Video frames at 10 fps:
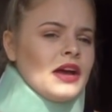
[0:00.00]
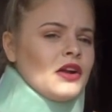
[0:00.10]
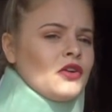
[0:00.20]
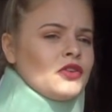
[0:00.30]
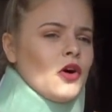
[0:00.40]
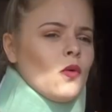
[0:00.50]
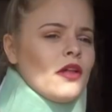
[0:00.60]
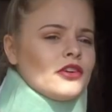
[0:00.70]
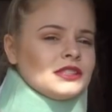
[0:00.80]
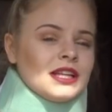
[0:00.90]
don't know
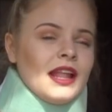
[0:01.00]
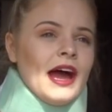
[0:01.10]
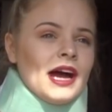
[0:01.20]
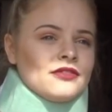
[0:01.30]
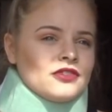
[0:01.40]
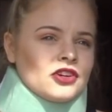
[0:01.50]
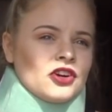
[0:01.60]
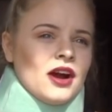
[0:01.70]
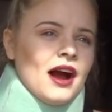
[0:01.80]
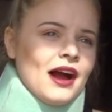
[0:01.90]
whether to laugh or
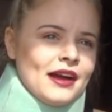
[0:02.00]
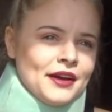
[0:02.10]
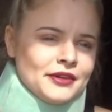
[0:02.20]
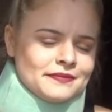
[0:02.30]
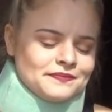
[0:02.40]
cry